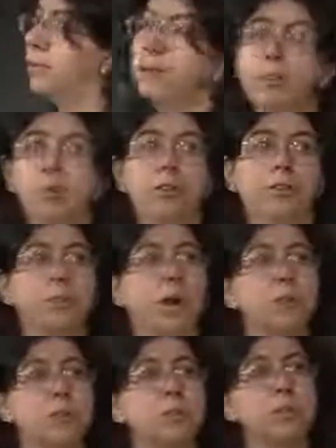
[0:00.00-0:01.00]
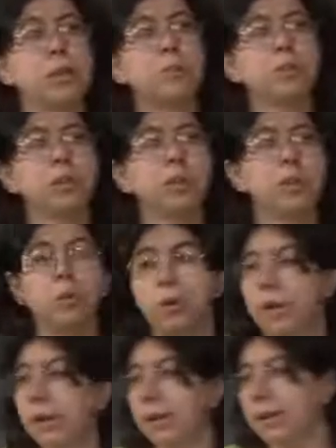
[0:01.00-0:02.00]
W transpose W,
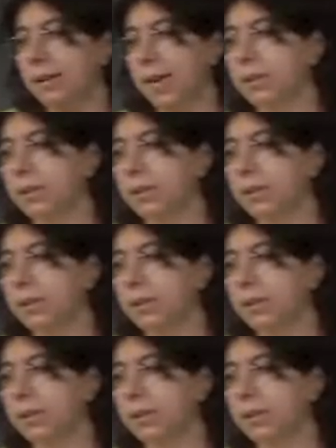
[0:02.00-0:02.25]
that